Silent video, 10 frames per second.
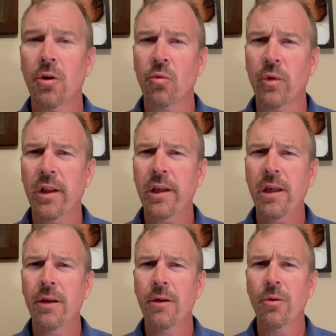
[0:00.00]

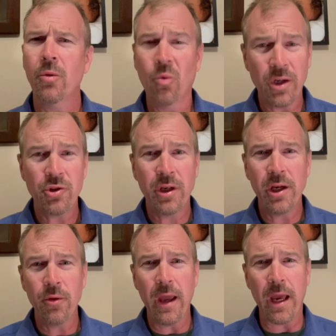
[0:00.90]
really? Where'd you
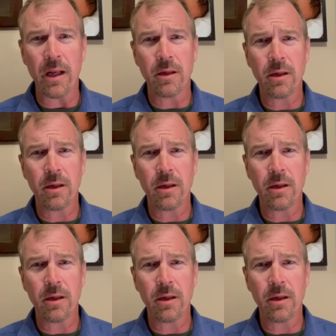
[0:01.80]
hear that?